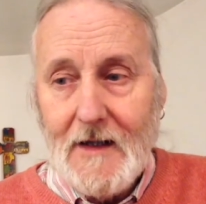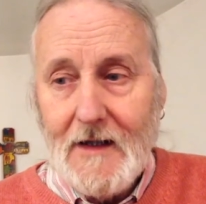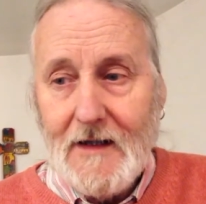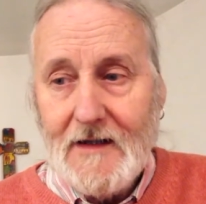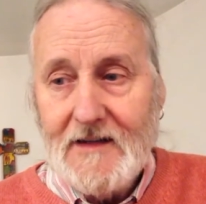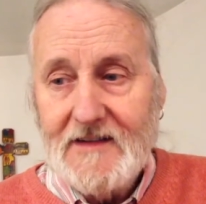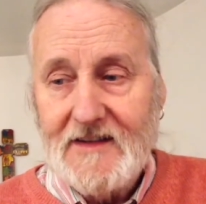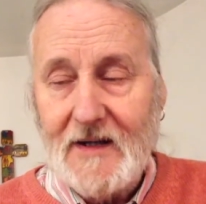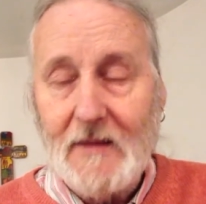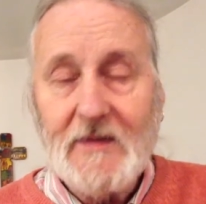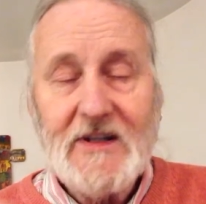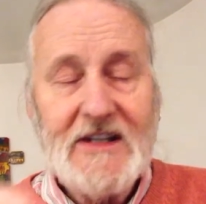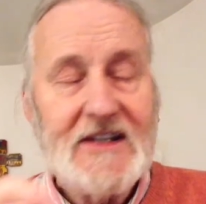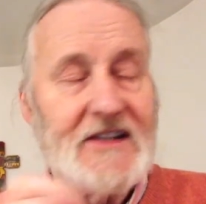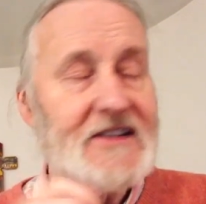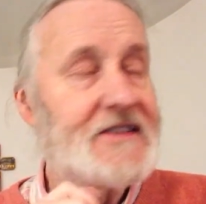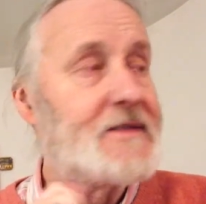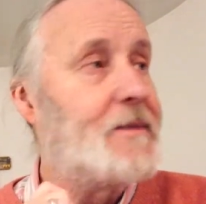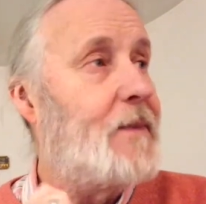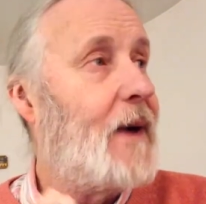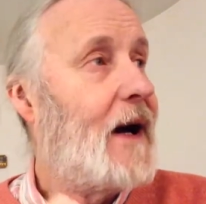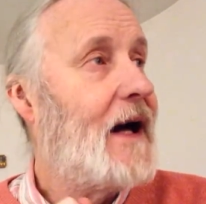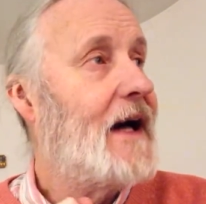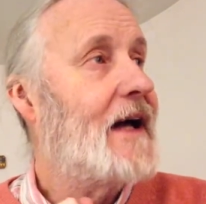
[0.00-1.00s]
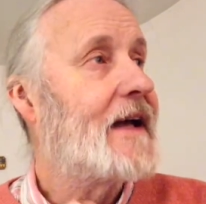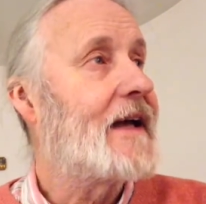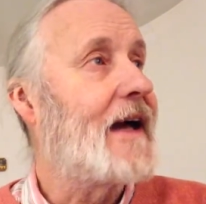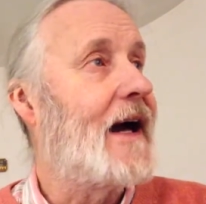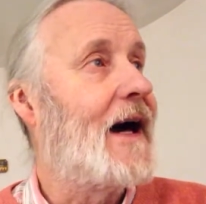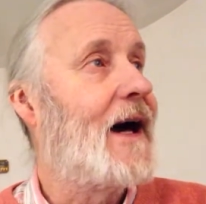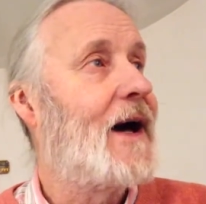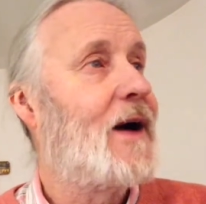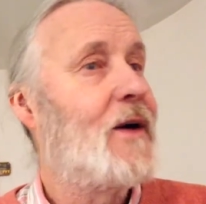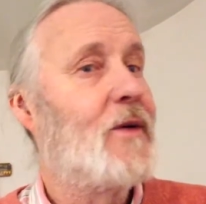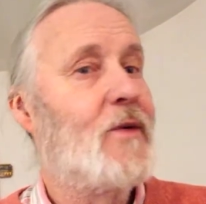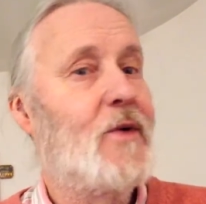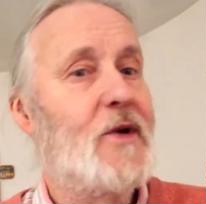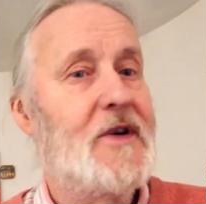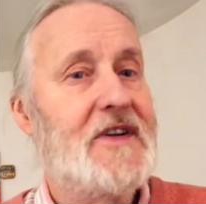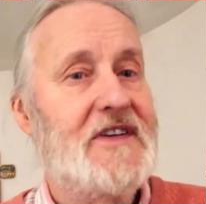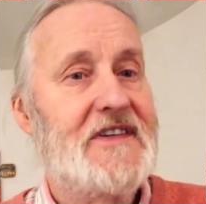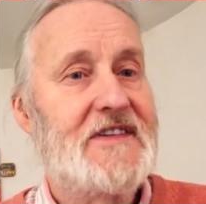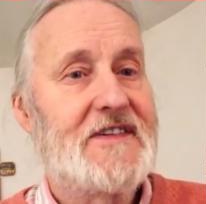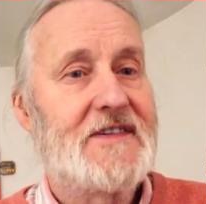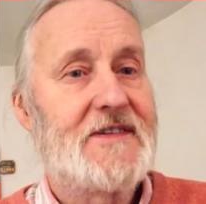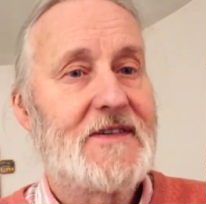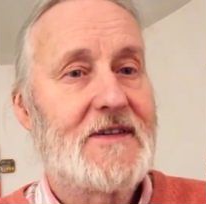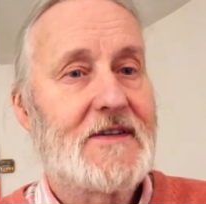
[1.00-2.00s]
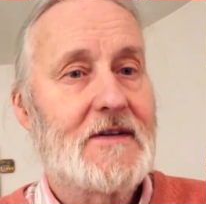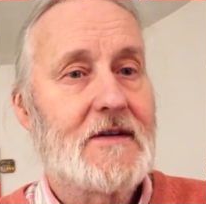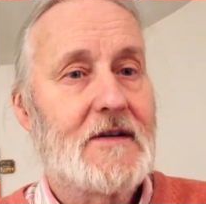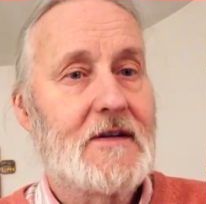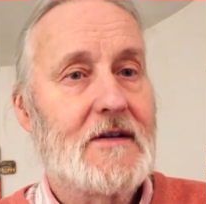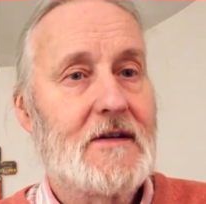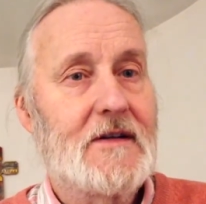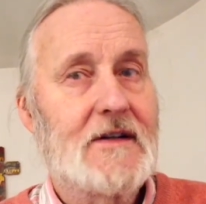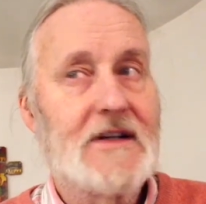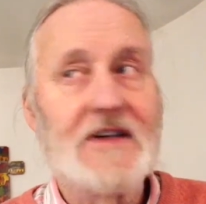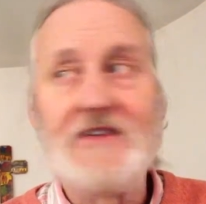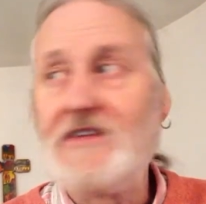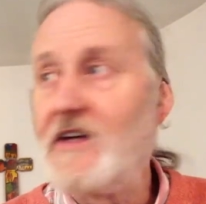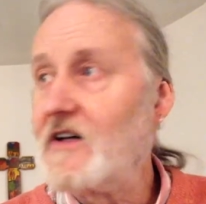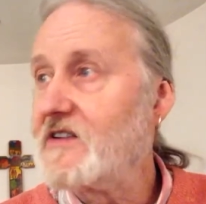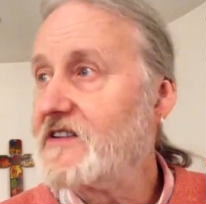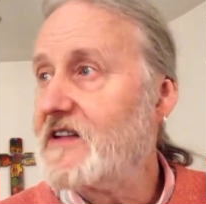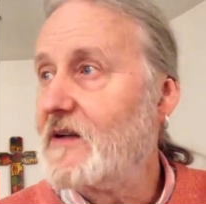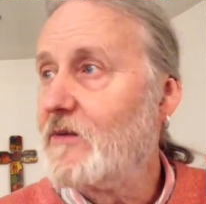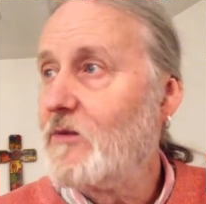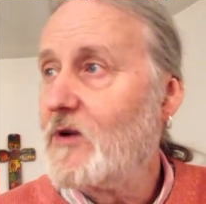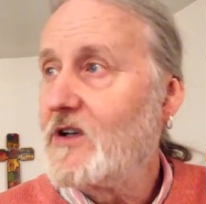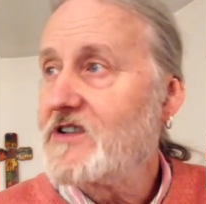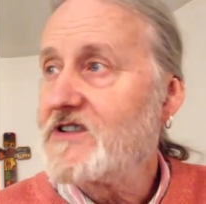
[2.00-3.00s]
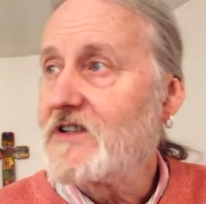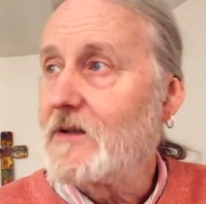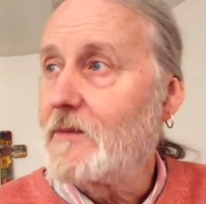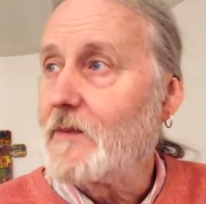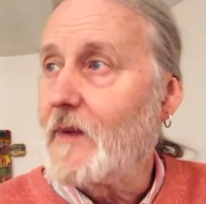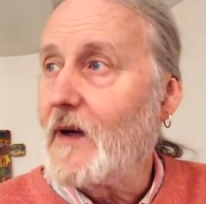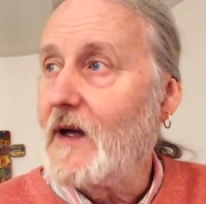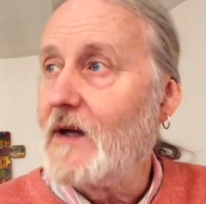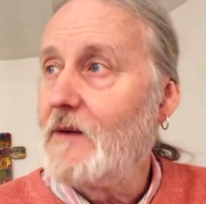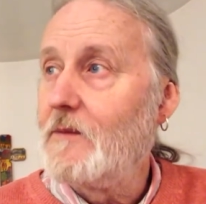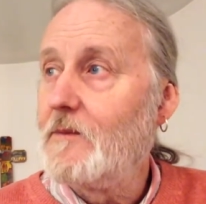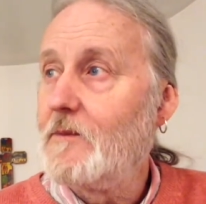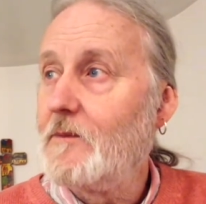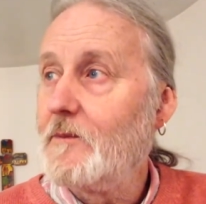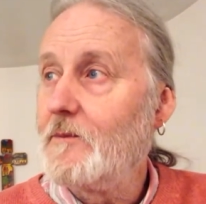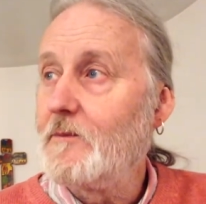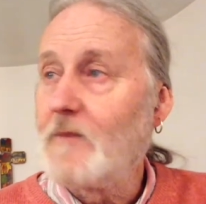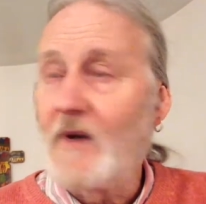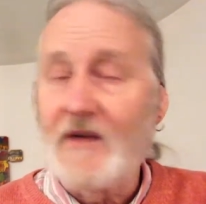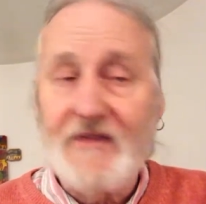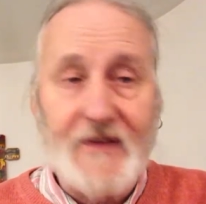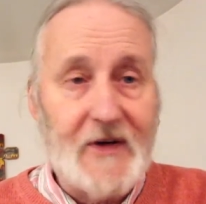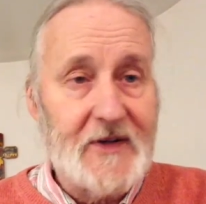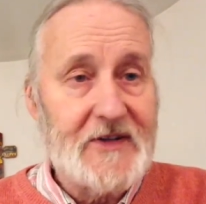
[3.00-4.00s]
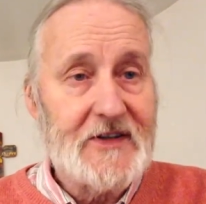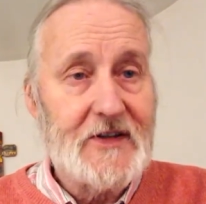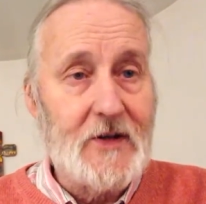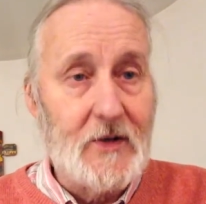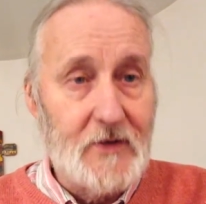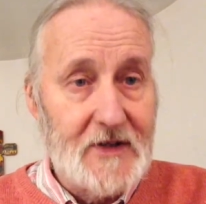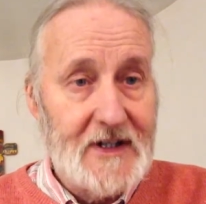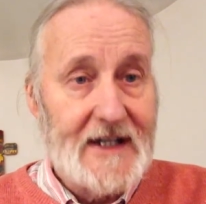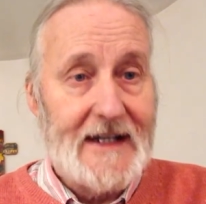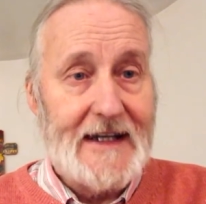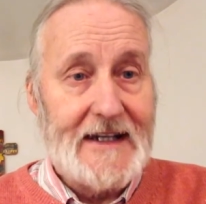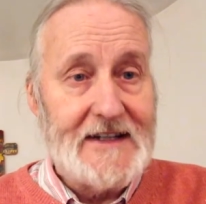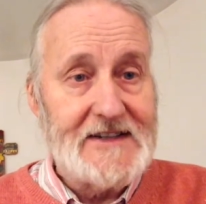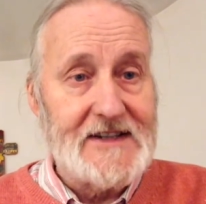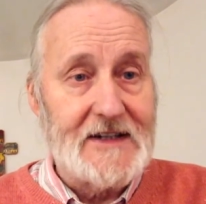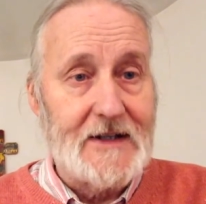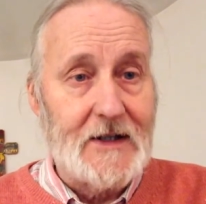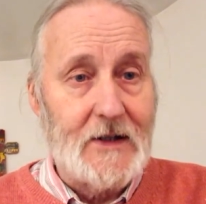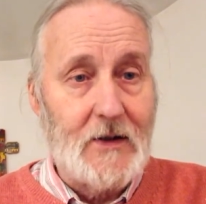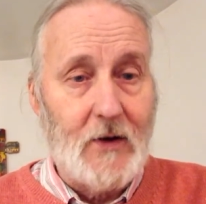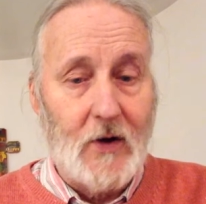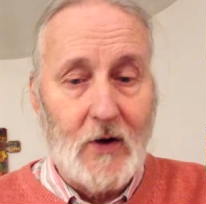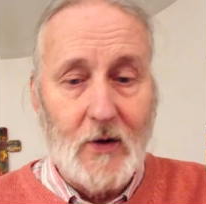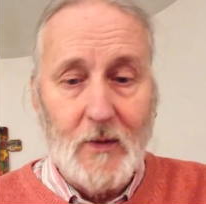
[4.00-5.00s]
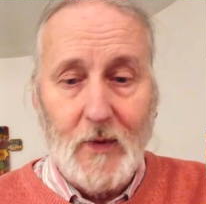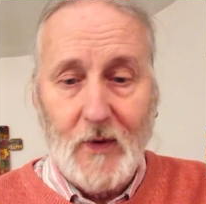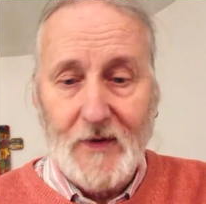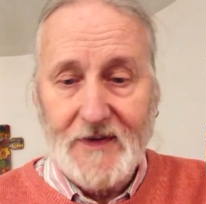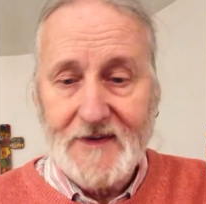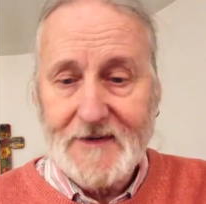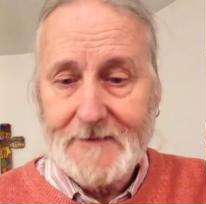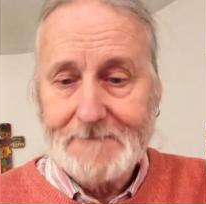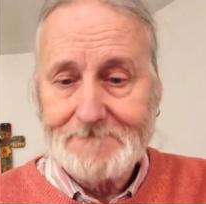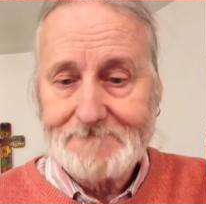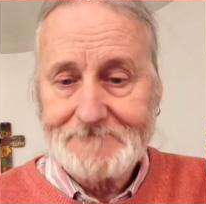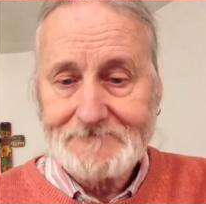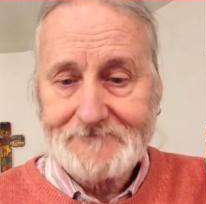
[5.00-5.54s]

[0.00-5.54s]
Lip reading: Some years back, I was conducting worship in my first congregation in Gorbals.